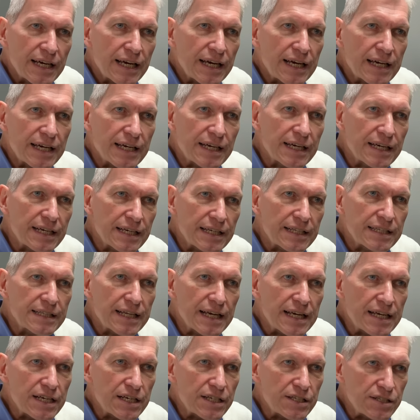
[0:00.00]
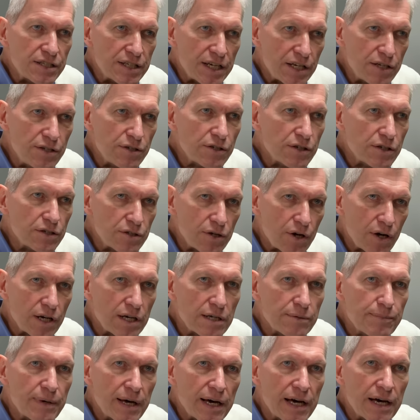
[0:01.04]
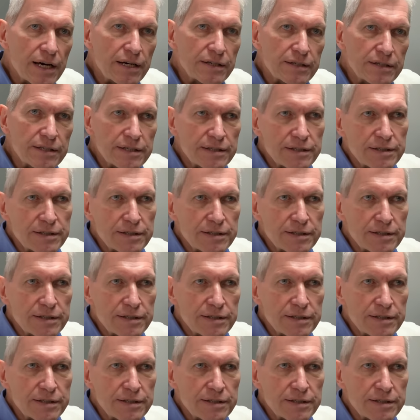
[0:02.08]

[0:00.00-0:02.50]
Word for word: and they continue to talk about,